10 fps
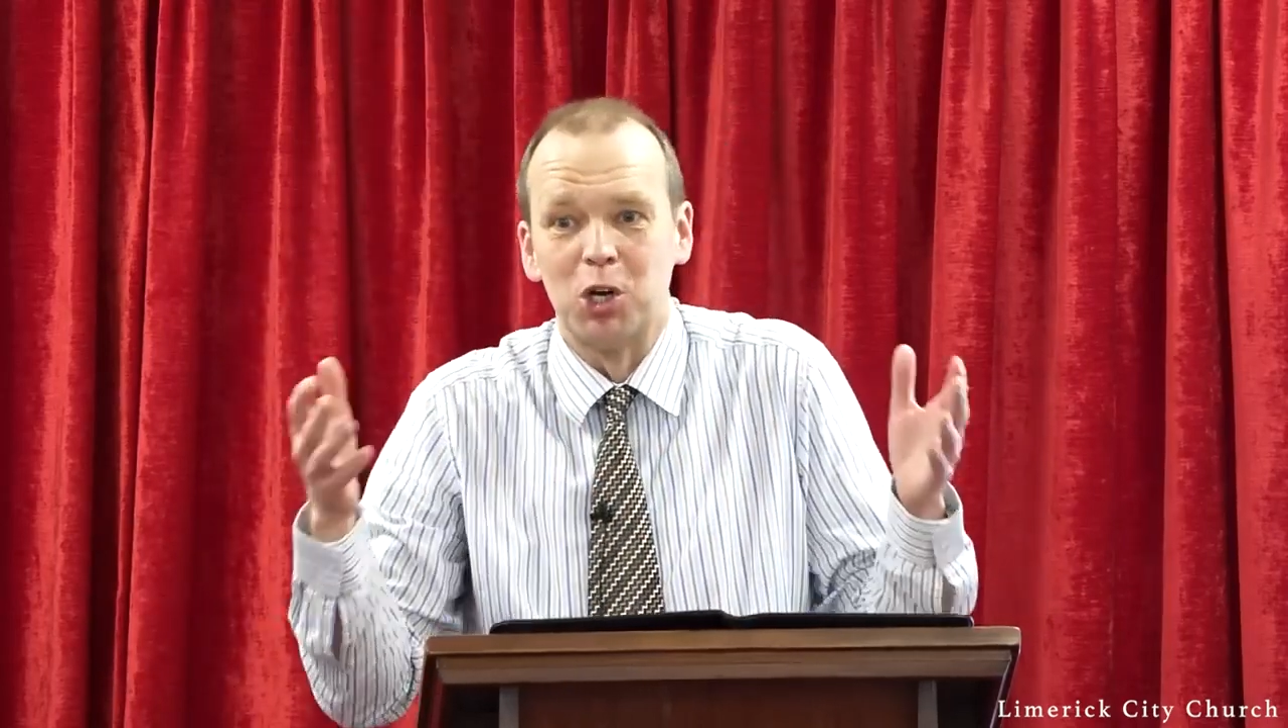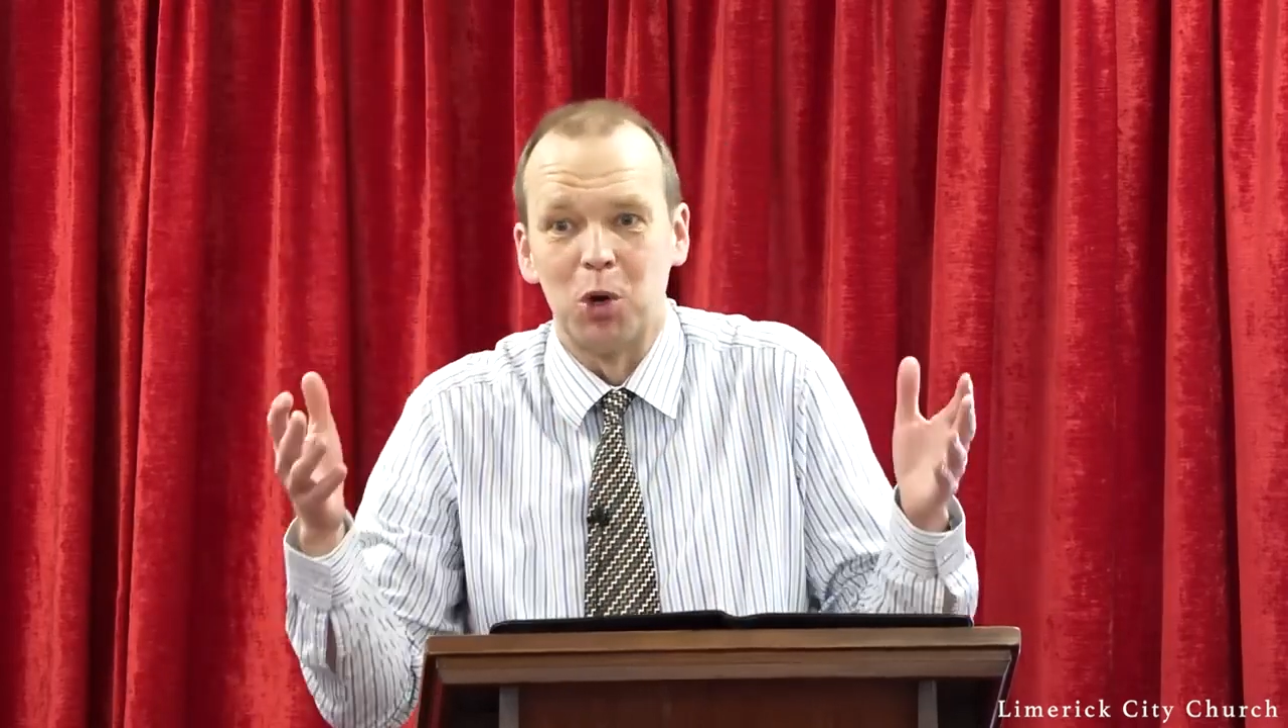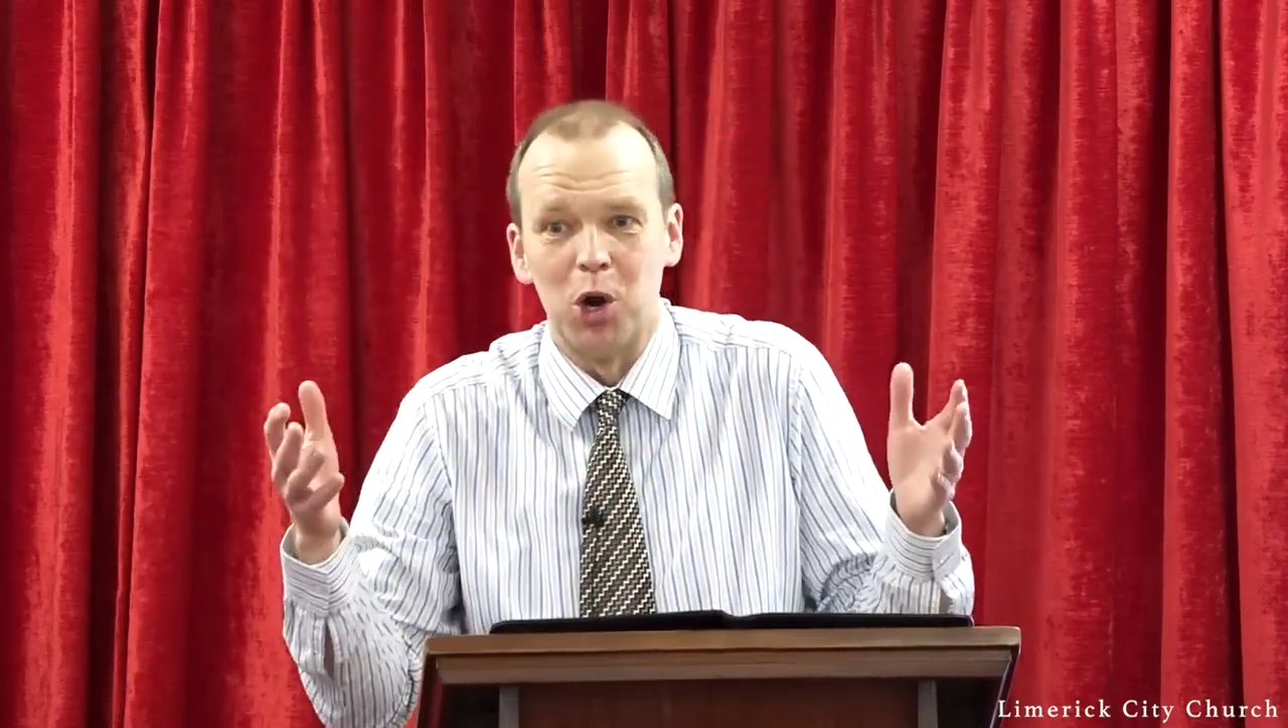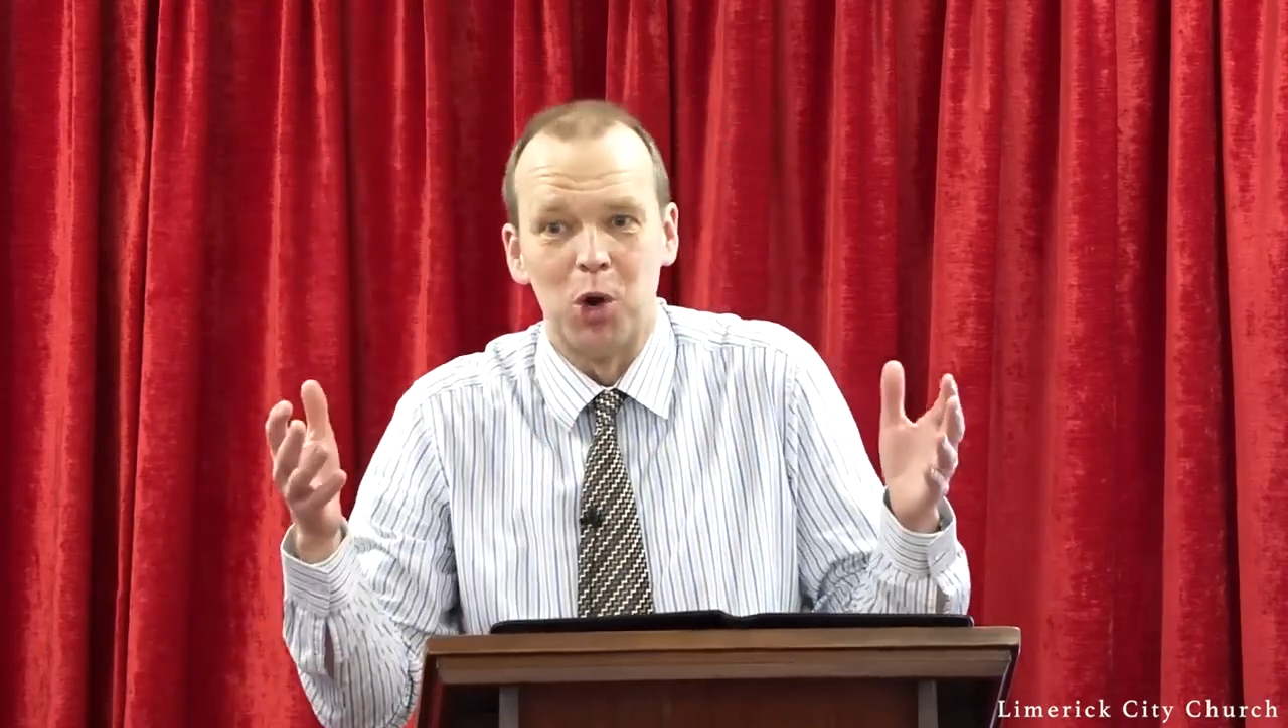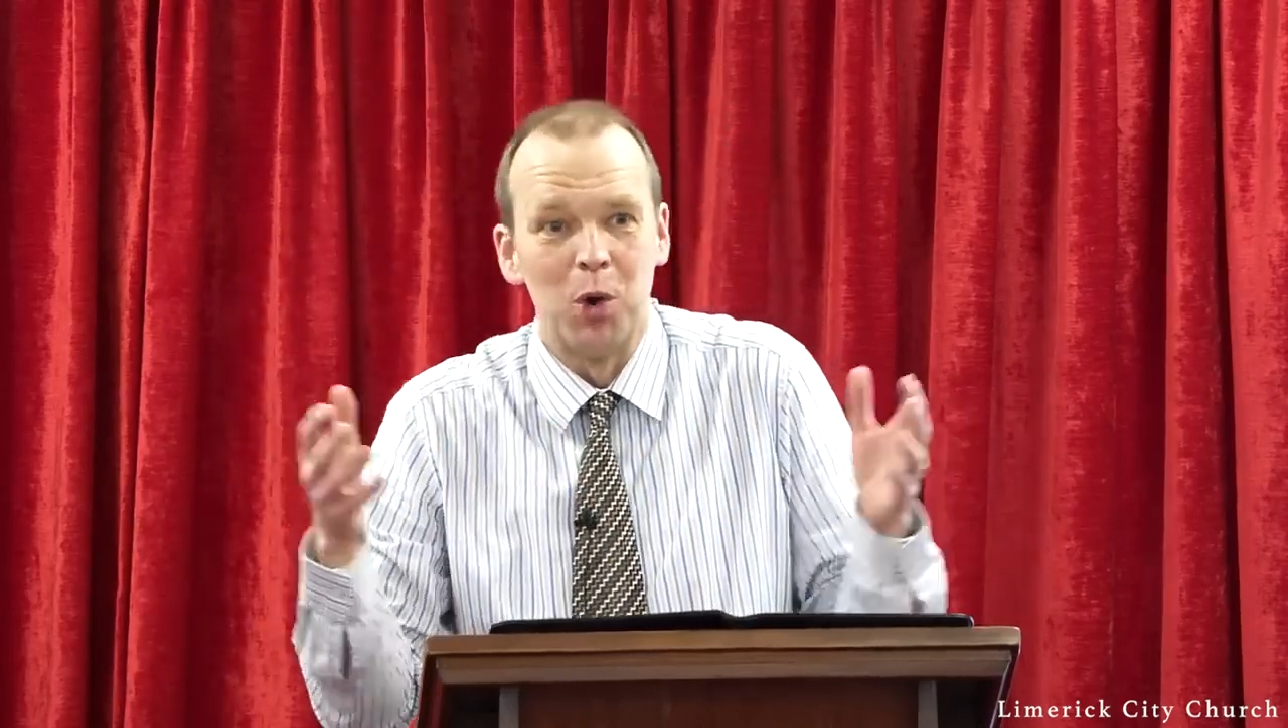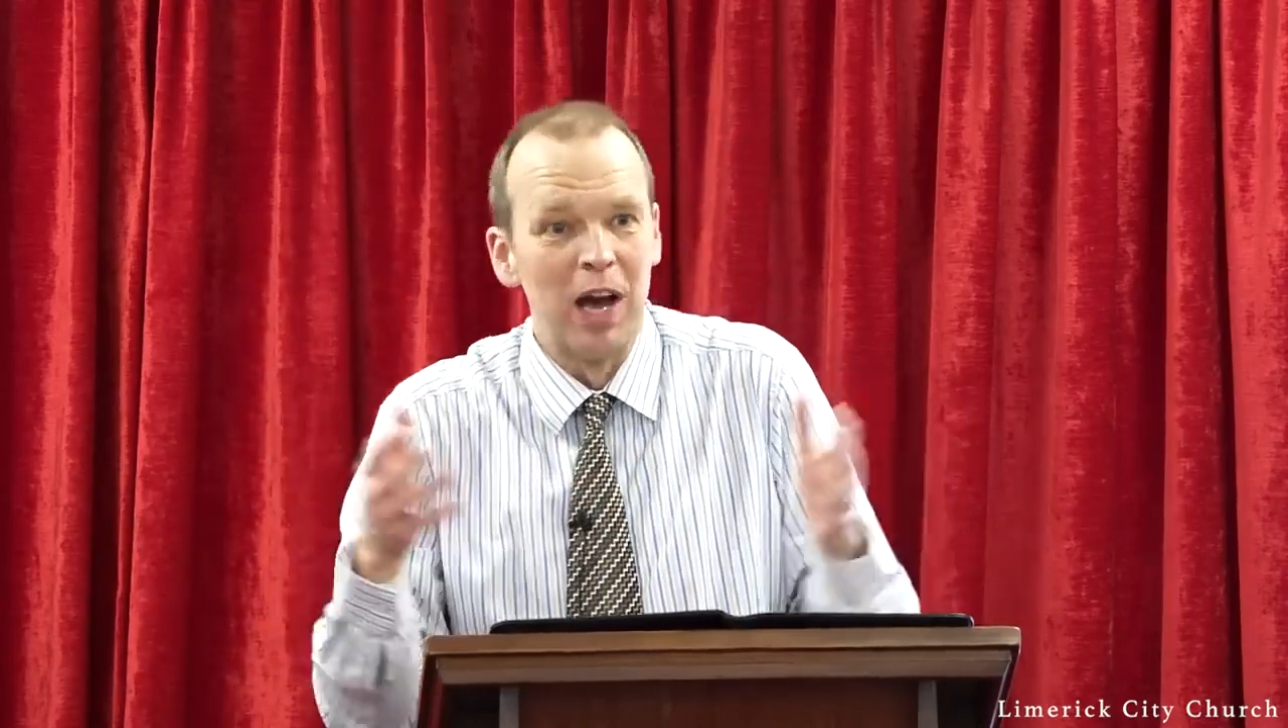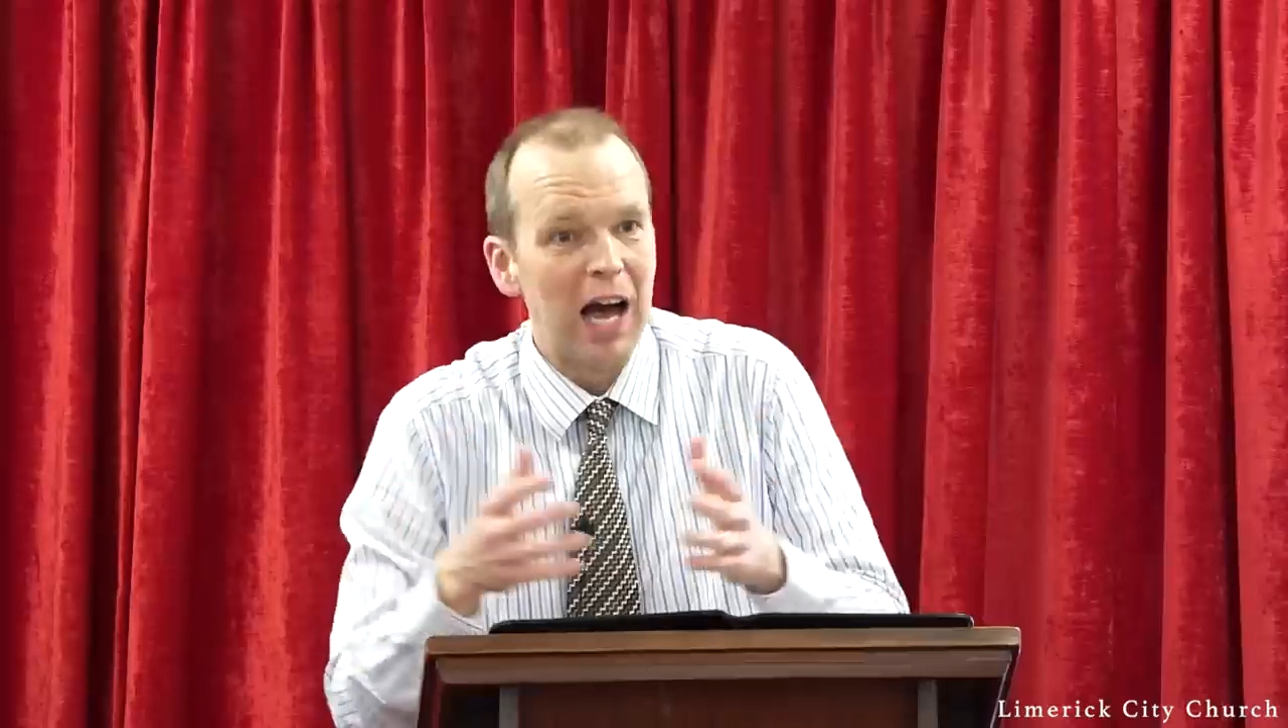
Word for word: grow.